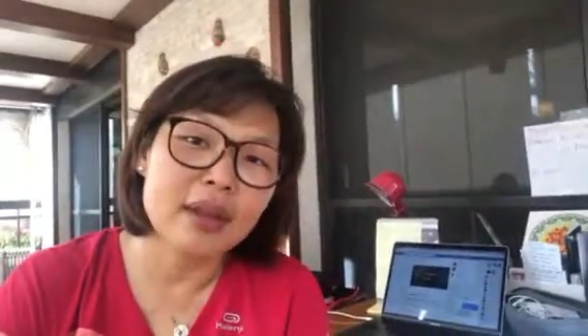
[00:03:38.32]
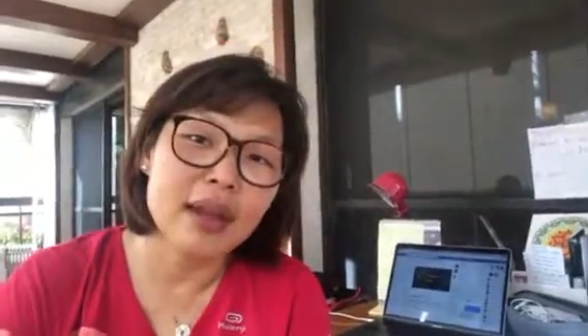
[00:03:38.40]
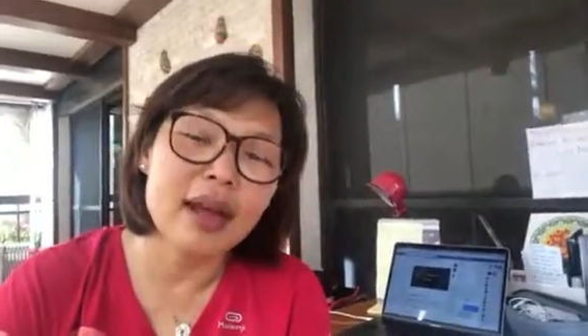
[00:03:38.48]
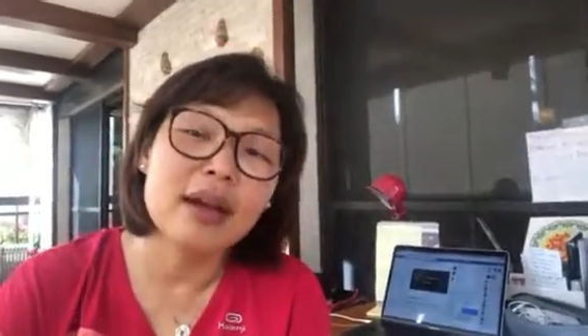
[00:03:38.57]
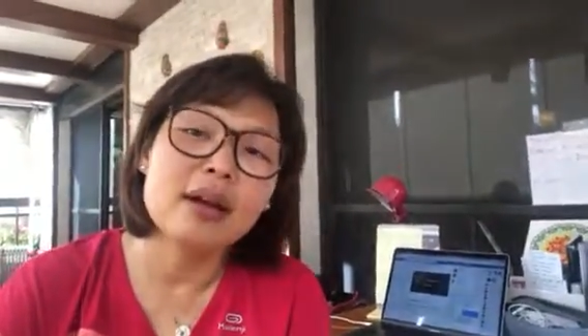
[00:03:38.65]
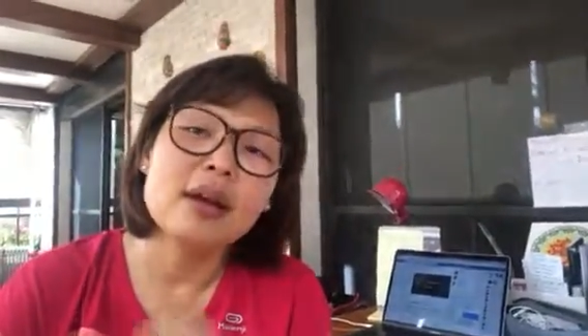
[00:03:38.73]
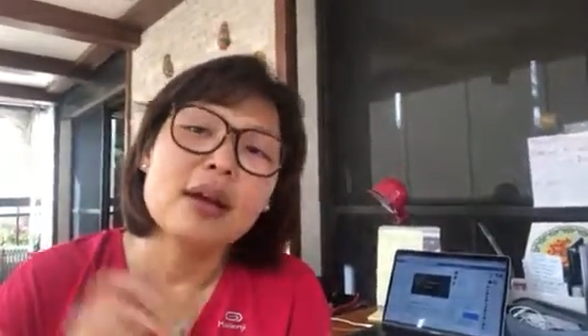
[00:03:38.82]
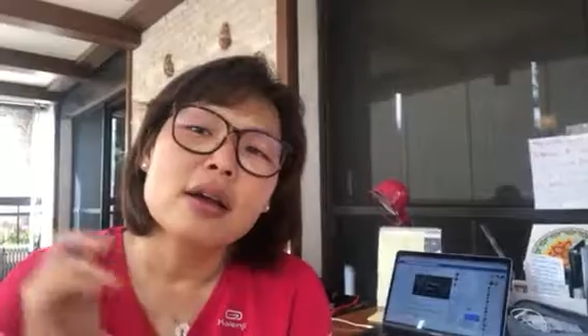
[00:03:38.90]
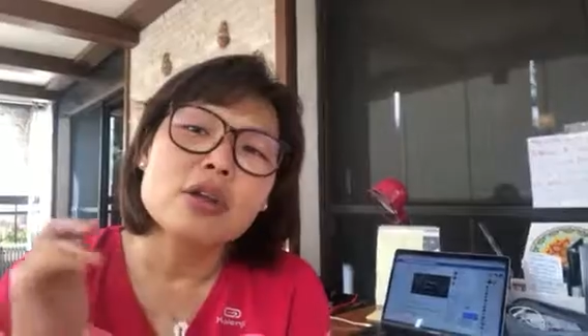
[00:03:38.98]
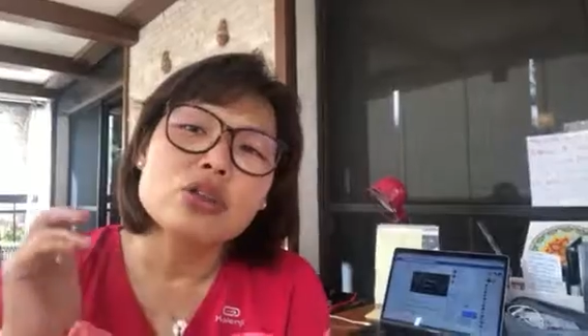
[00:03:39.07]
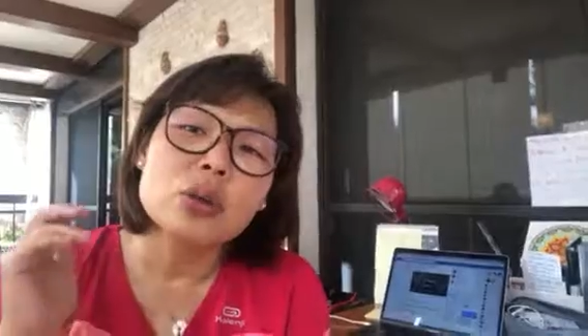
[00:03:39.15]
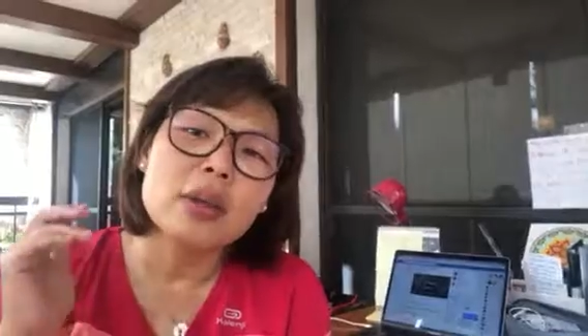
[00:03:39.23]
Yeah.
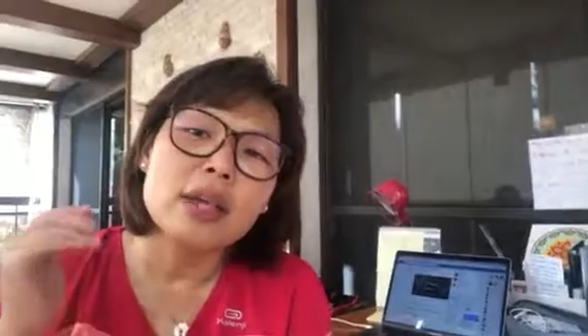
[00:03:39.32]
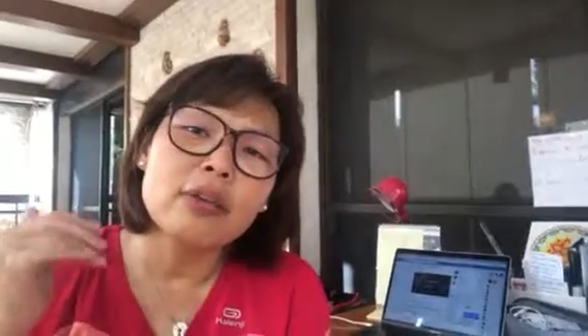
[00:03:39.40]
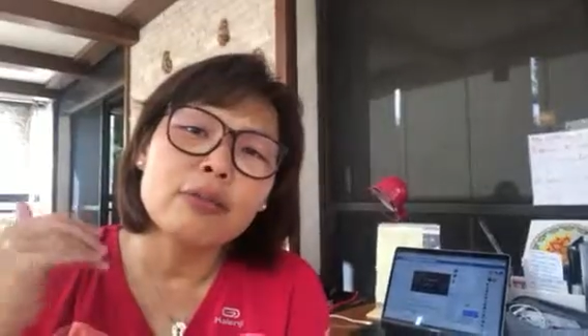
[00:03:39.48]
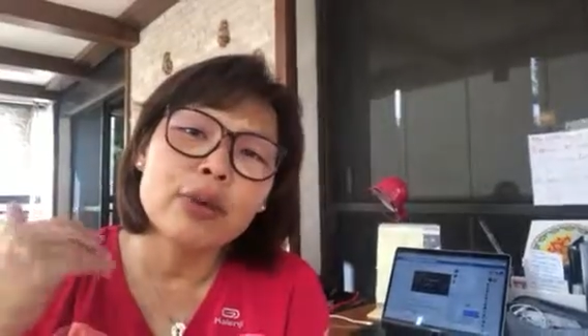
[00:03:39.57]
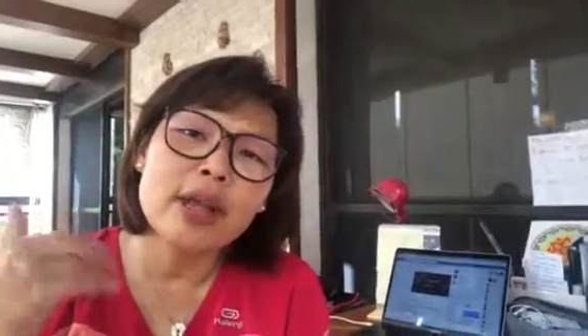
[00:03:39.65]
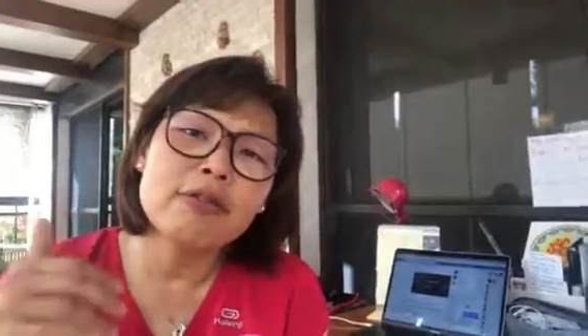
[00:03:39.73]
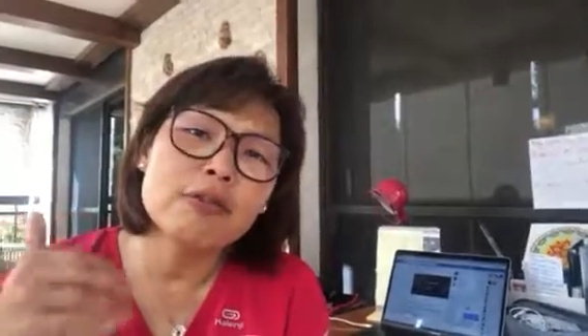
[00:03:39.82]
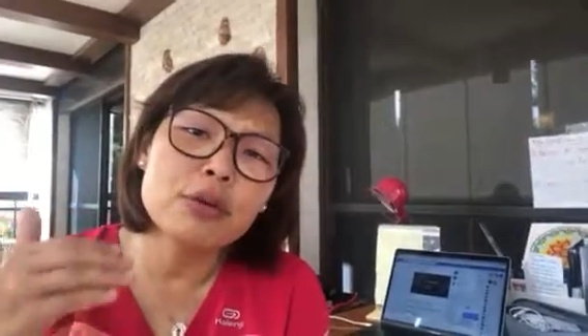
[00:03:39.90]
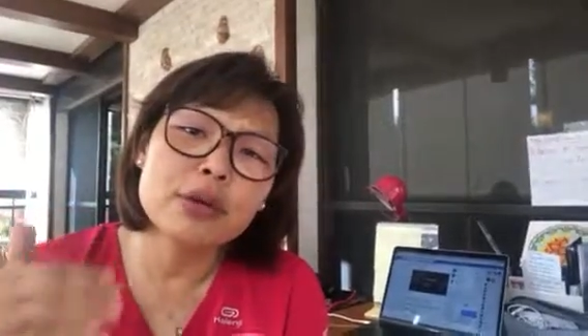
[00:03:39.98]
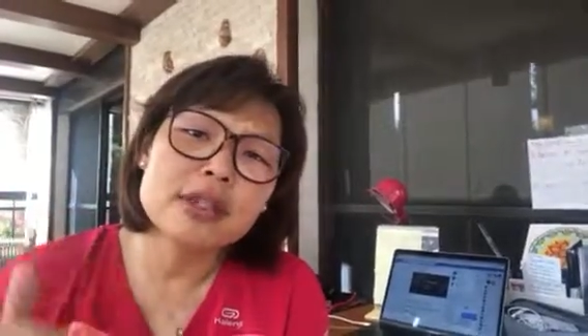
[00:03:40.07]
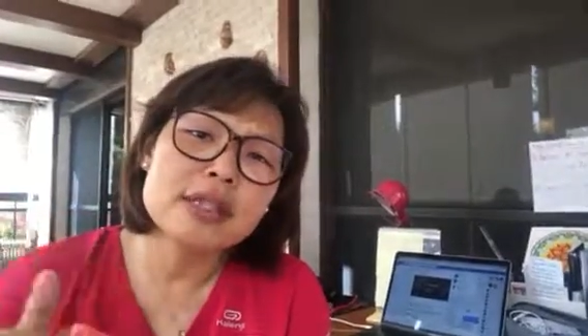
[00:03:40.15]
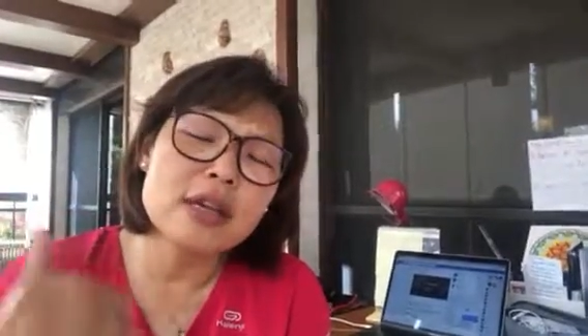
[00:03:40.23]
So if we are
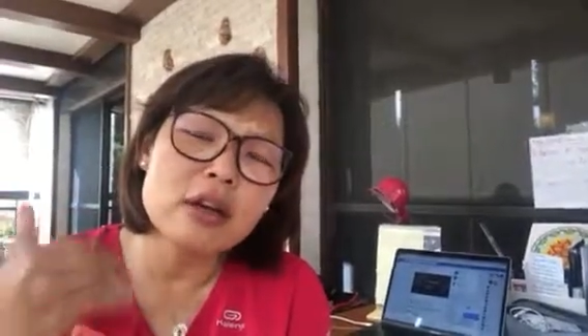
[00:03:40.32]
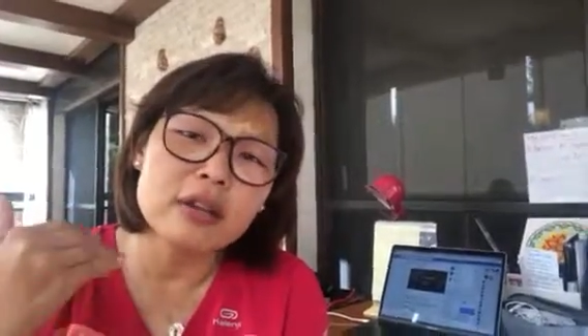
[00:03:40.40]
focusing